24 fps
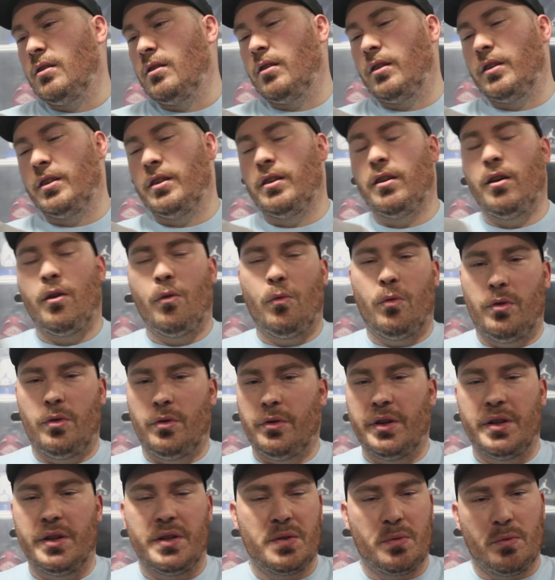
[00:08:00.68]
like, you know what
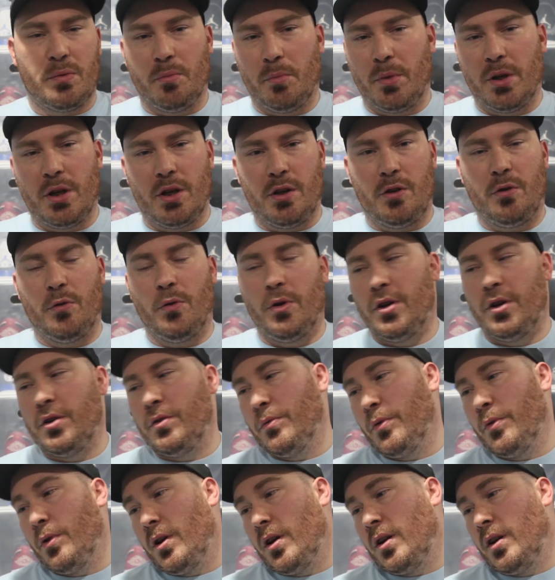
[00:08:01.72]
it is with me and
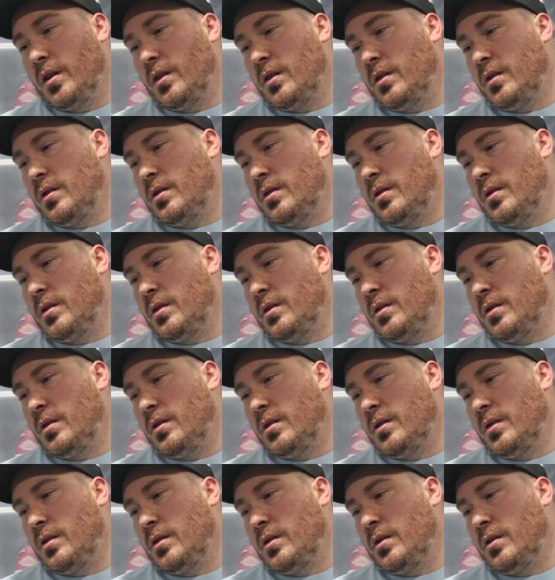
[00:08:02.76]
green, right?